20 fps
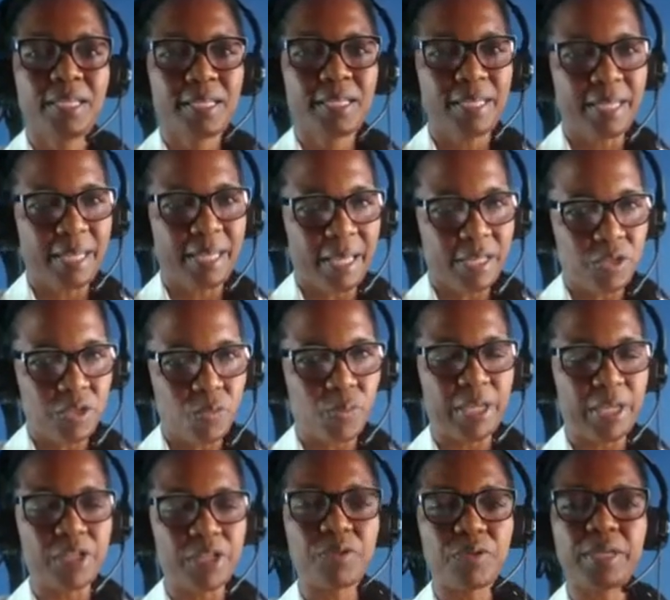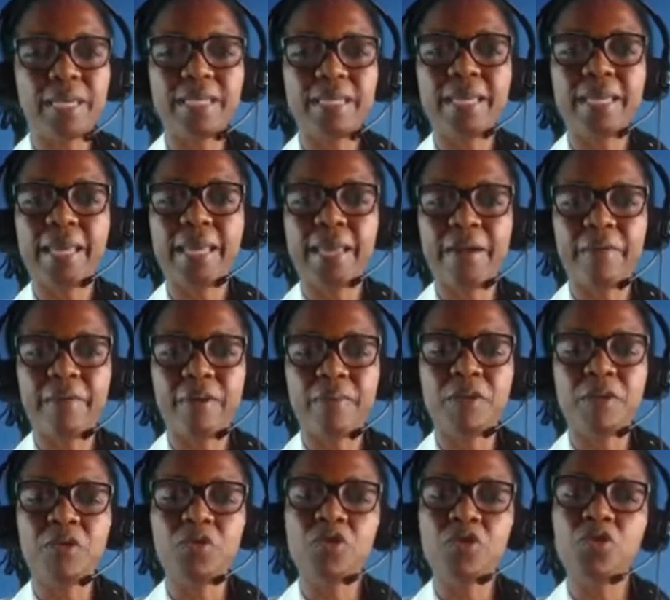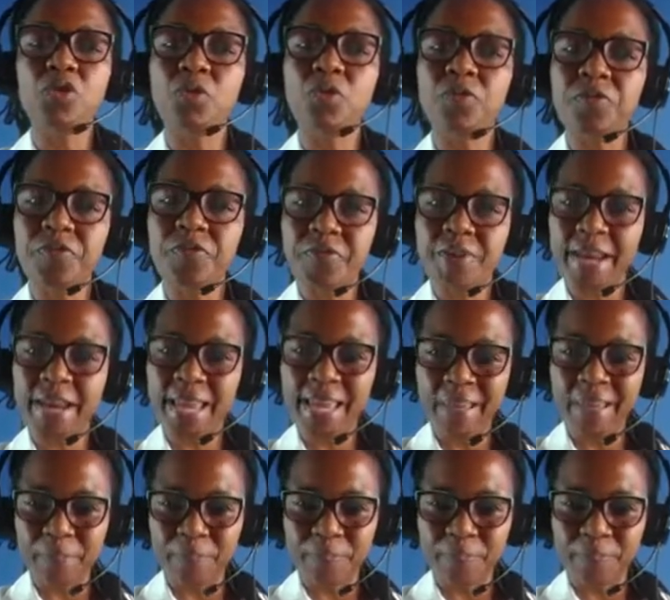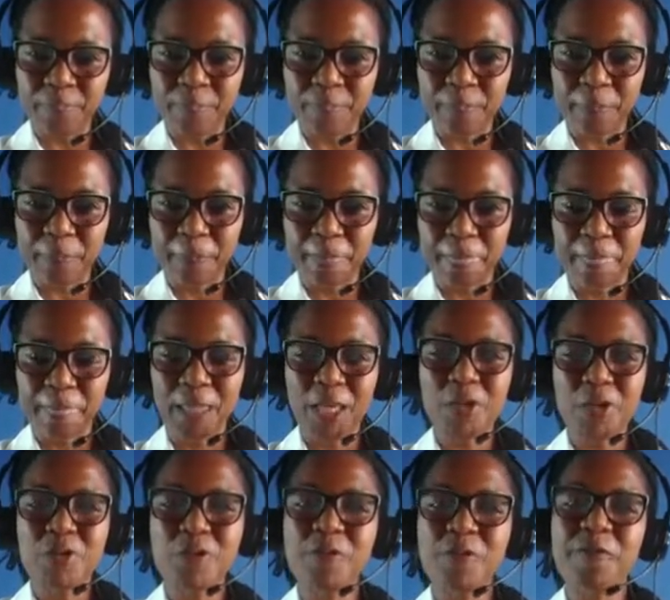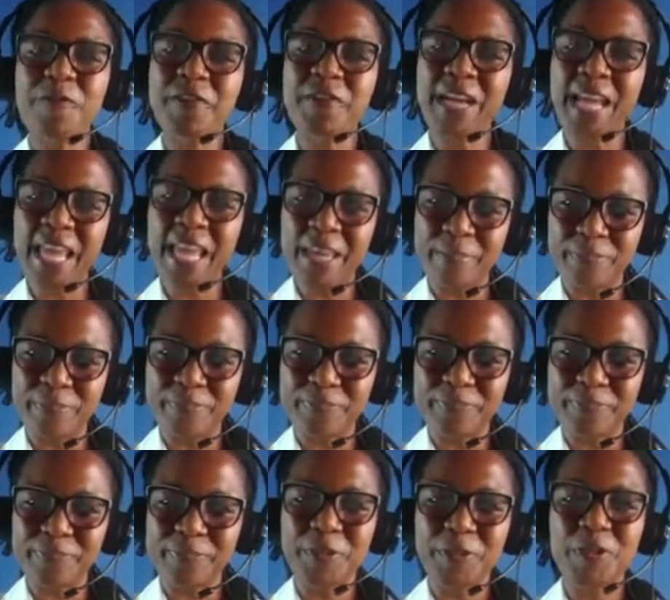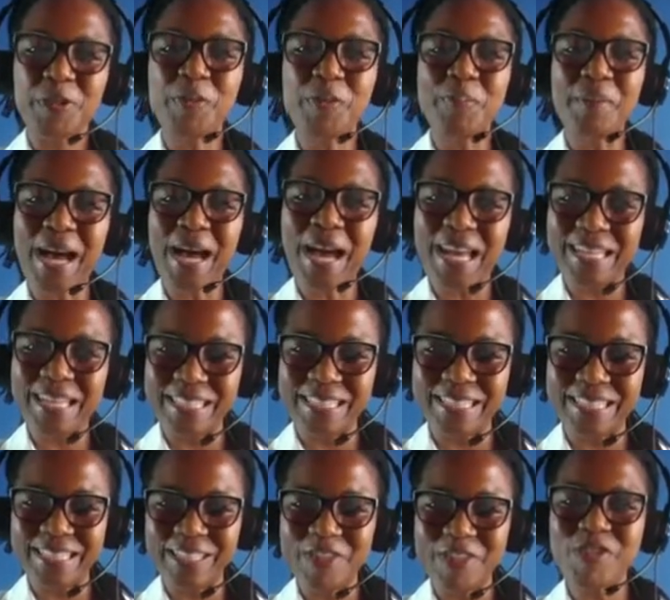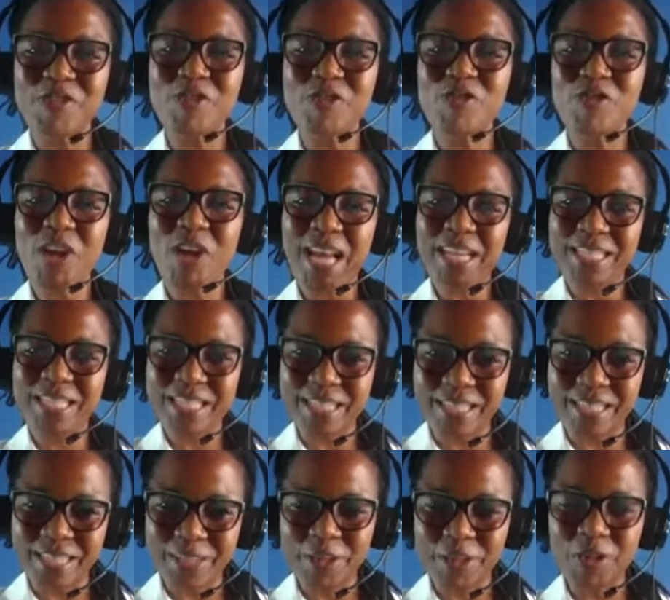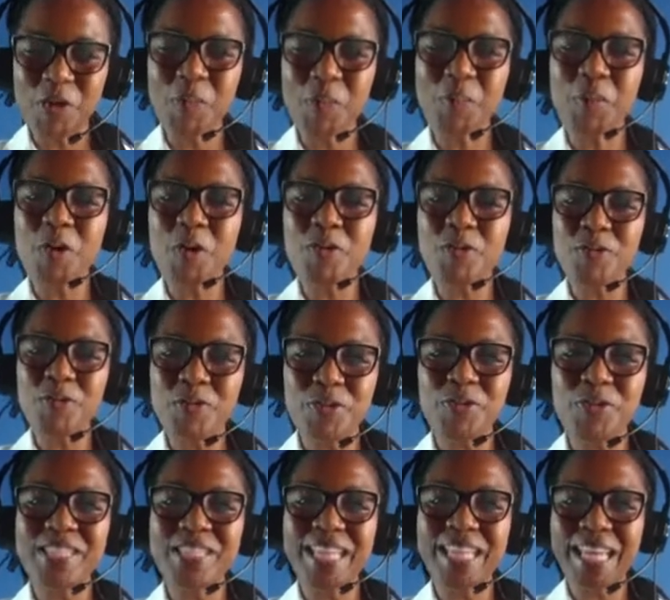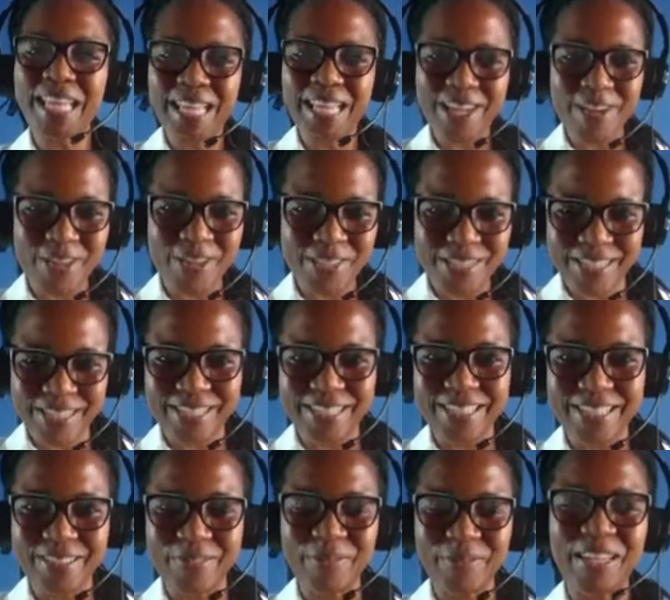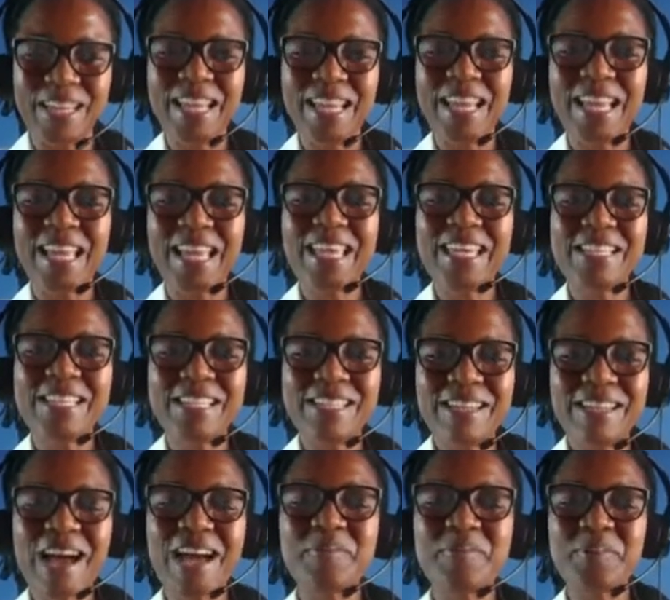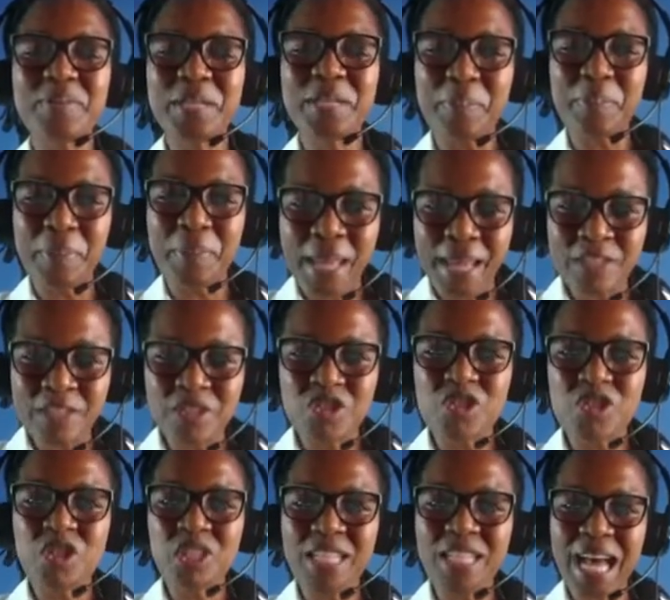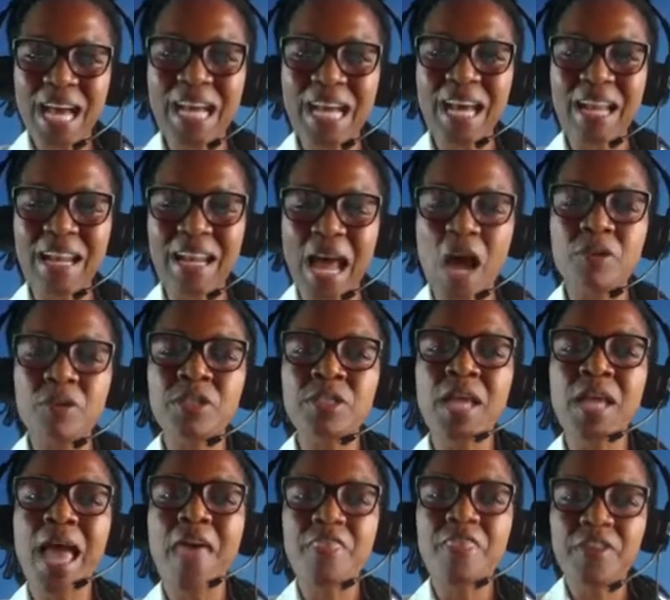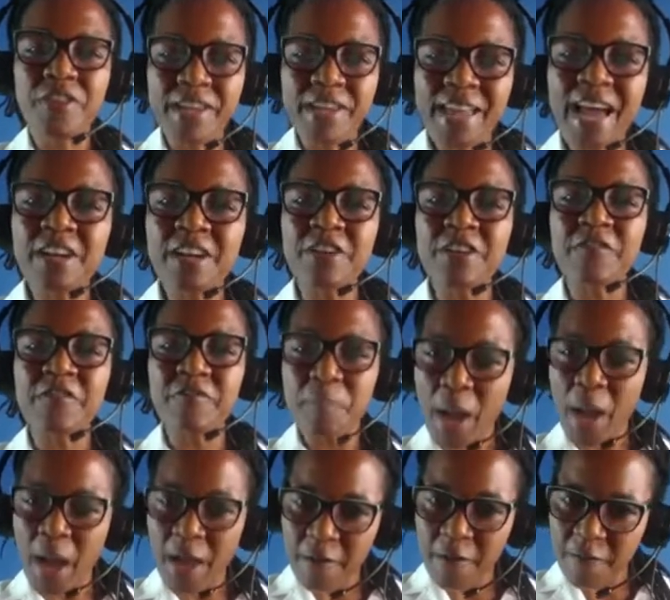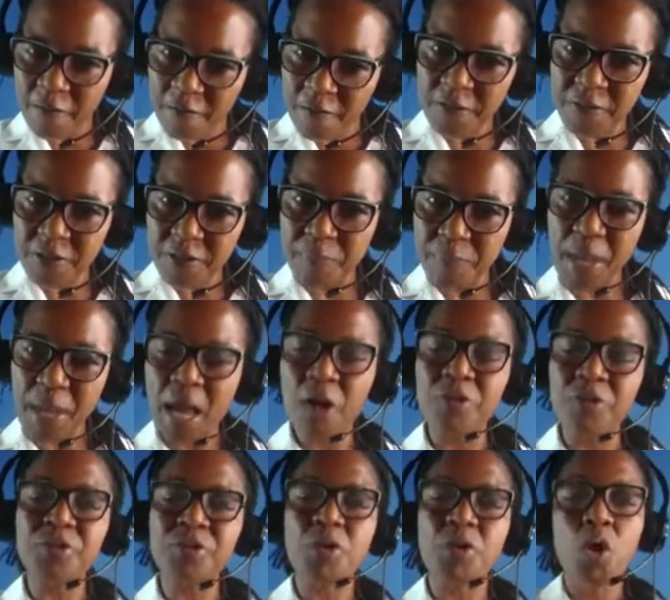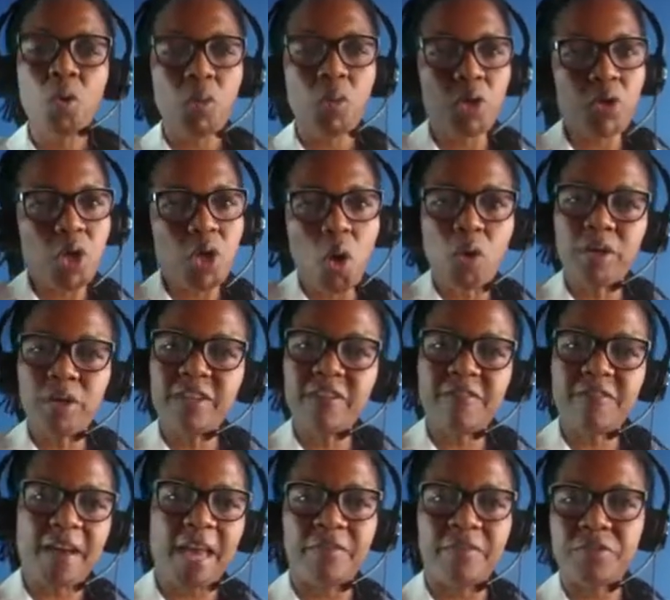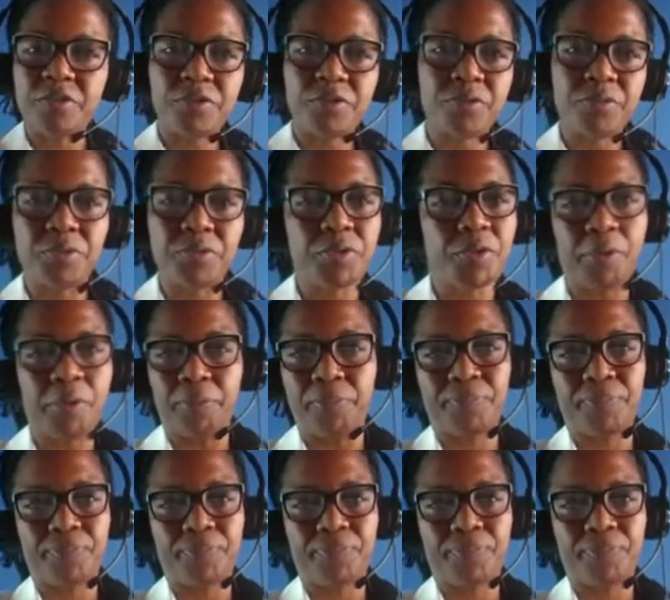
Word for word: the less weight you can carry because your frame, your frame, your body, your structure, your bones, your skeletal system is not prepared to lug around 350 pounds when you're only 5'2. No.